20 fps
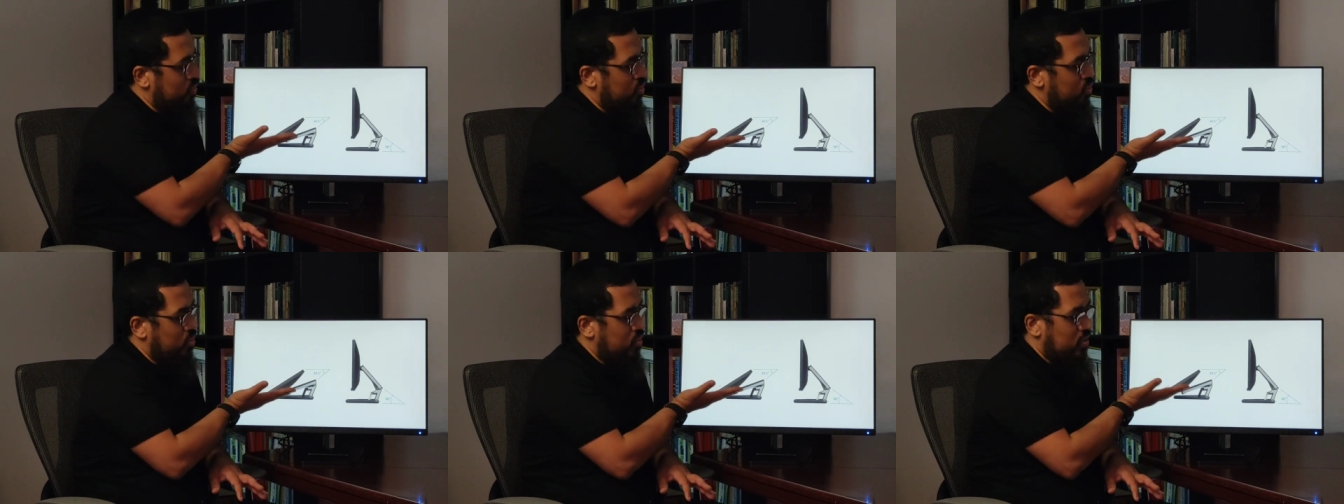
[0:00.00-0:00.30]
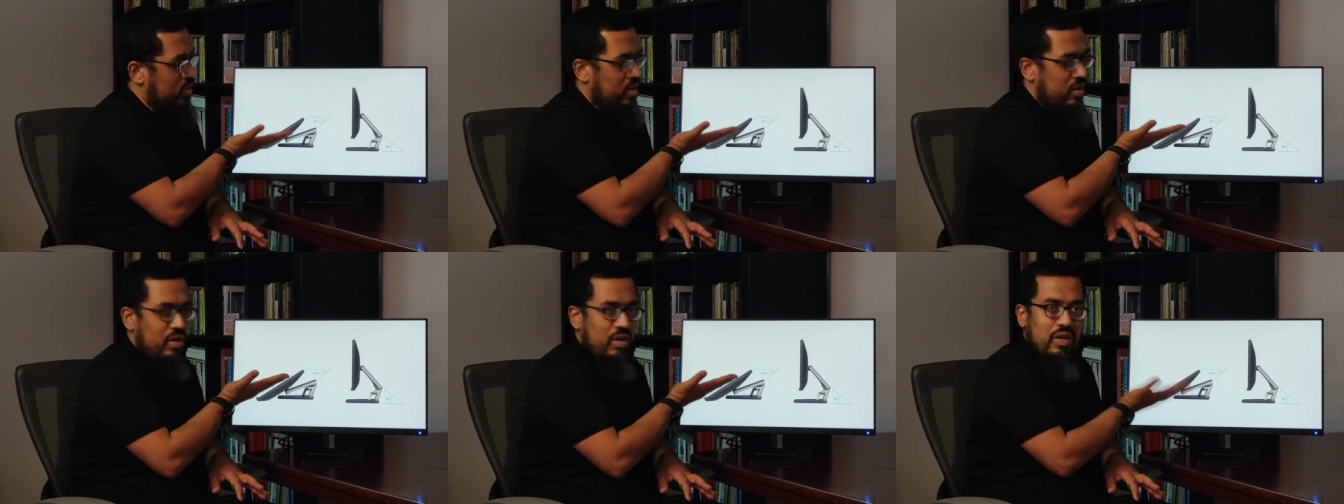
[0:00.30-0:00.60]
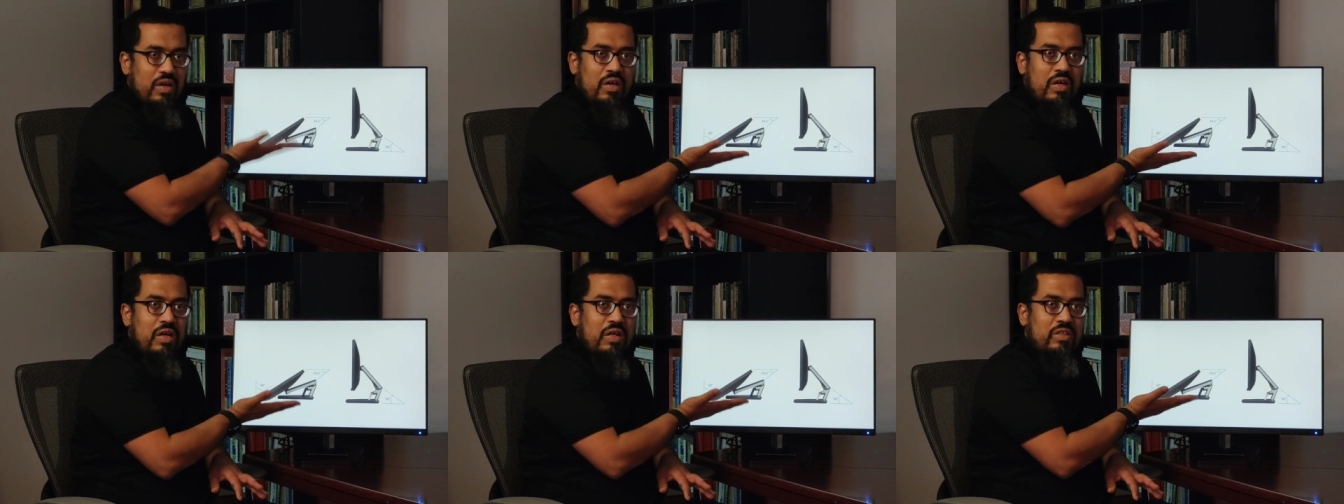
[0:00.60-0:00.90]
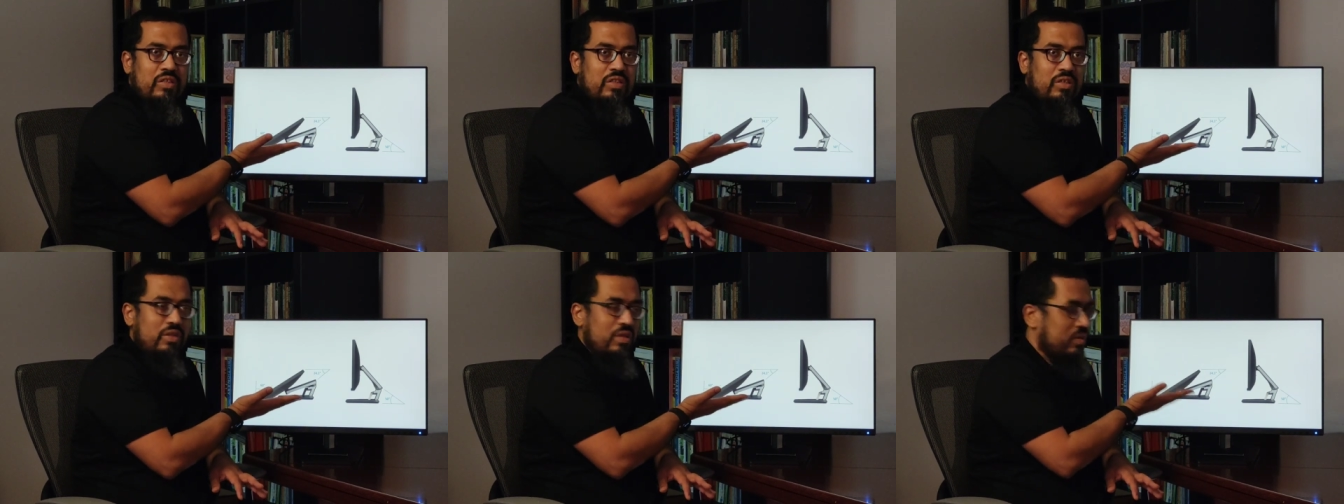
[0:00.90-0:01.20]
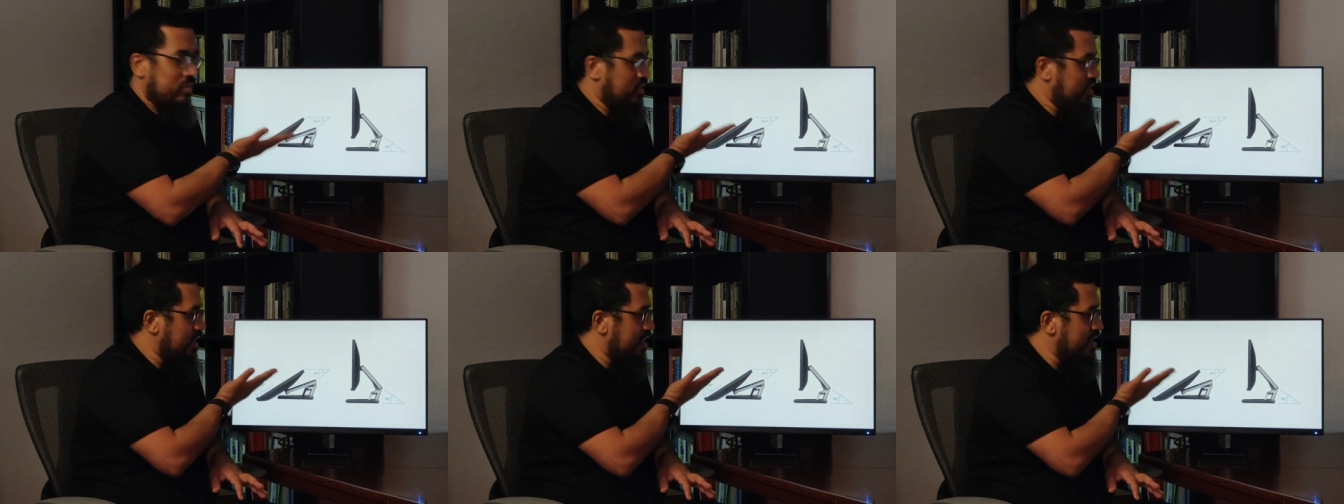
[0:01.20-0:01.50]
to
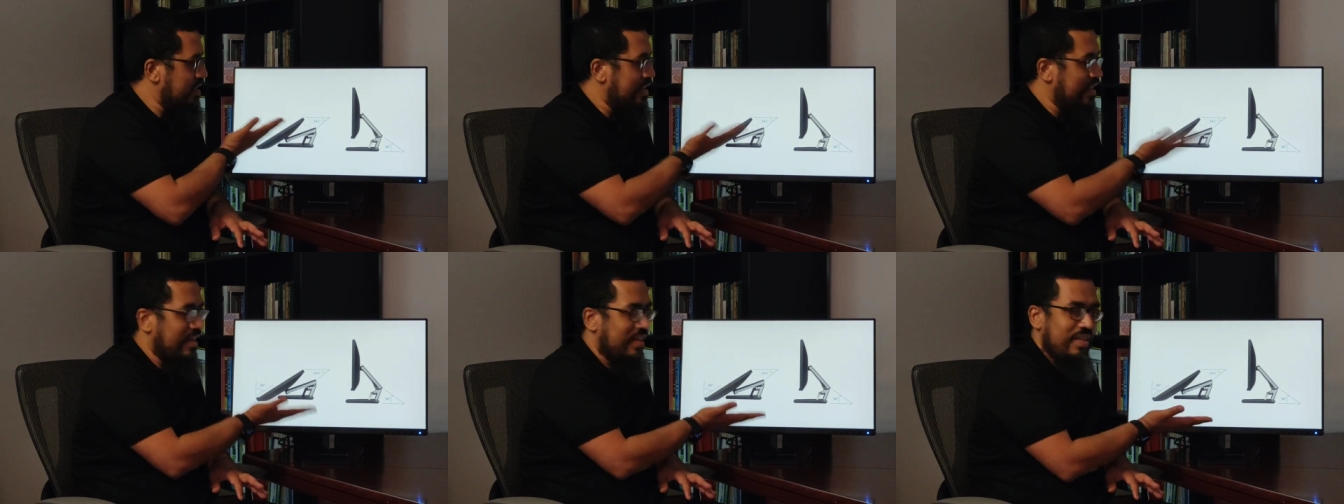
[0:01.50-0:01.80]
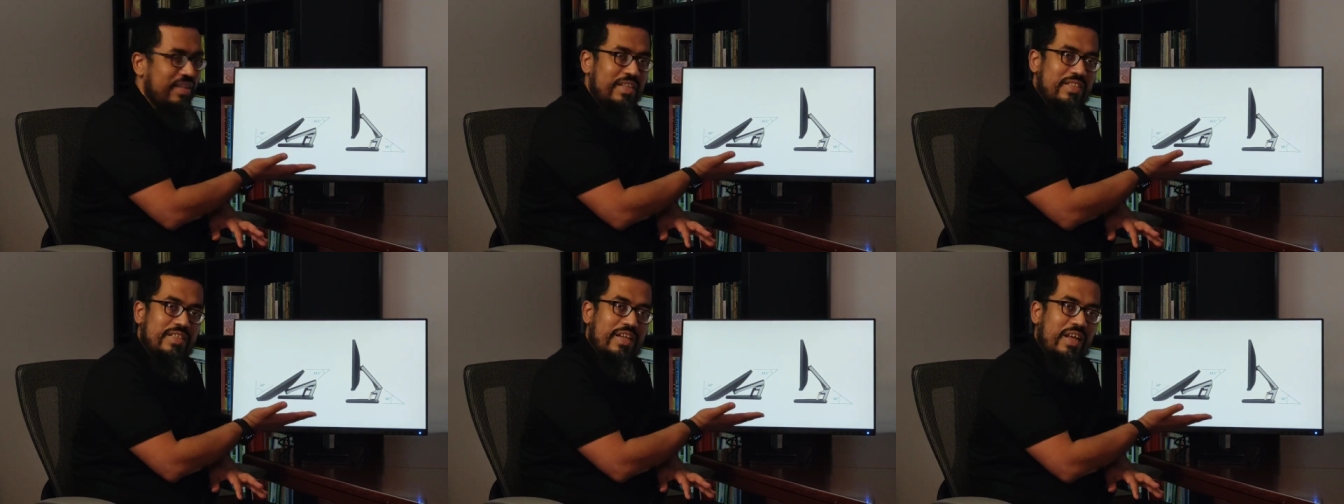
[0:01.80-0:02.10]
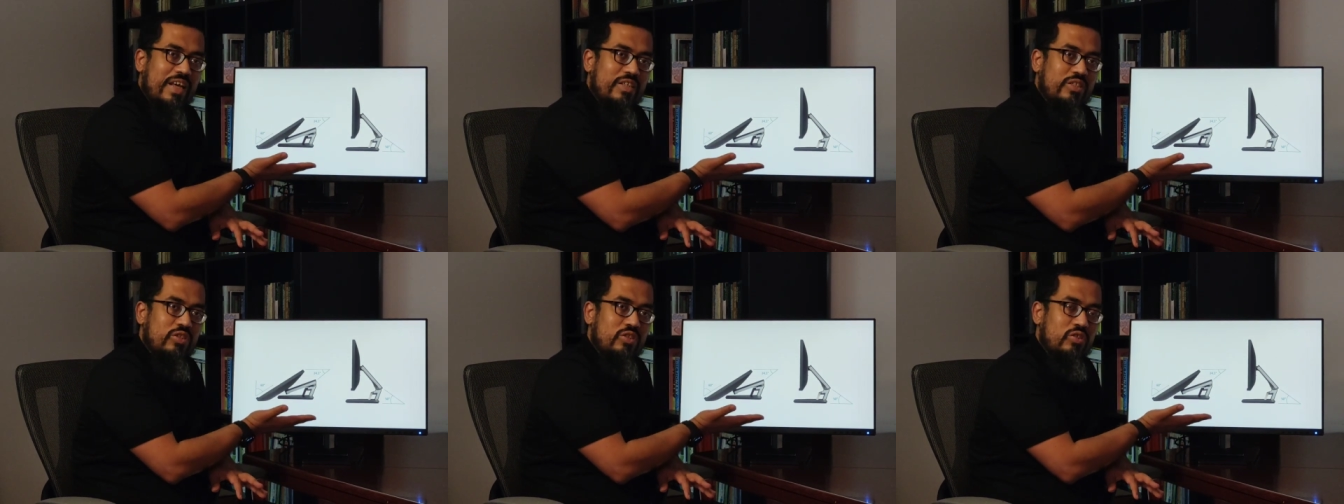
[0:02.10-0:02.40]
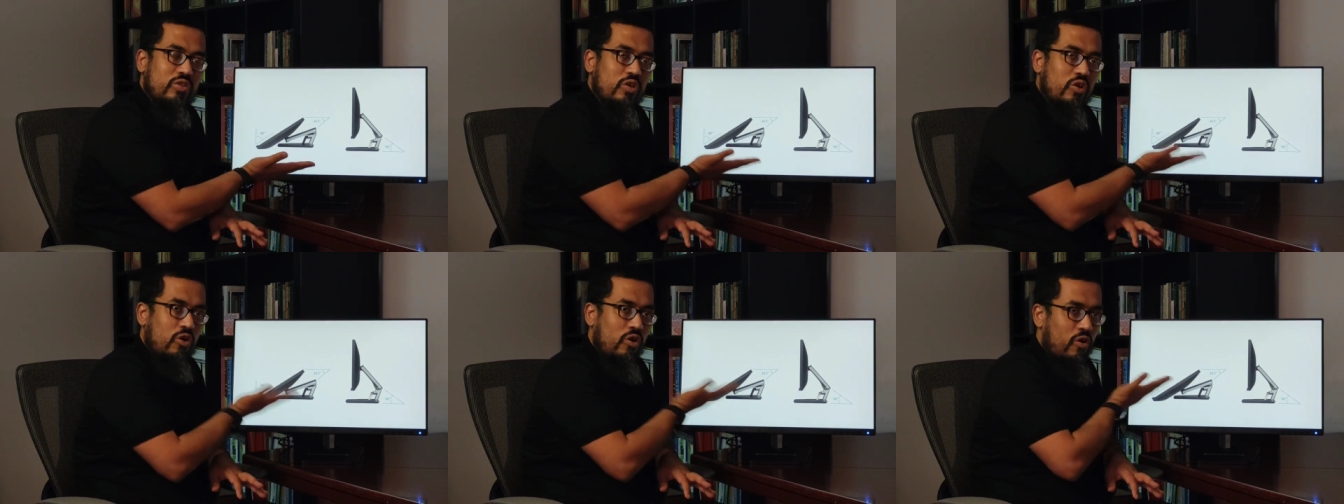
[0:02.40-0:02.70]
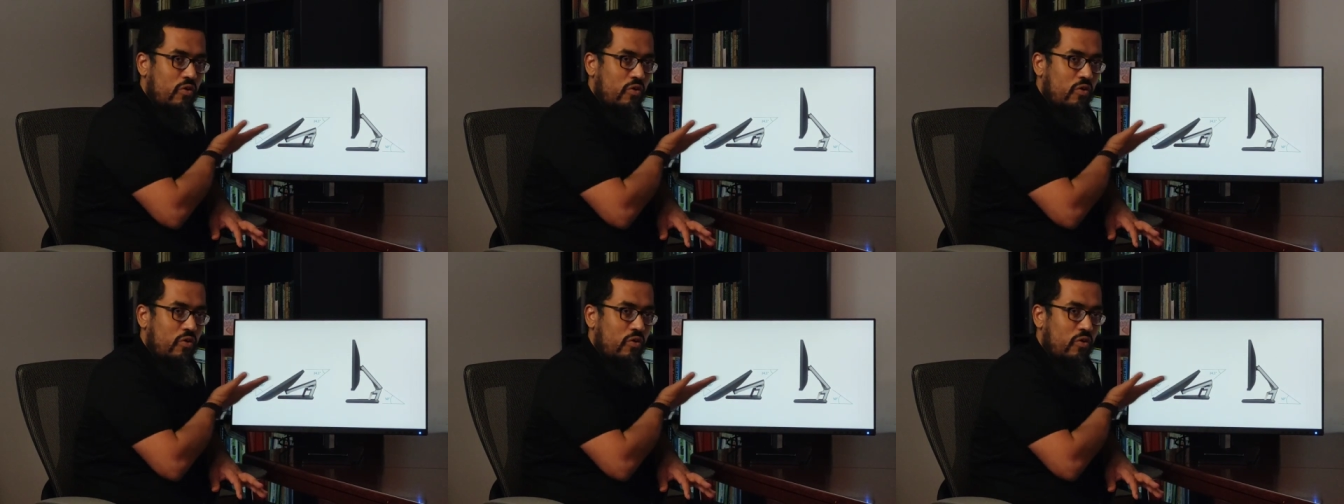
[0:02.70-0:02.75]
30 degrees less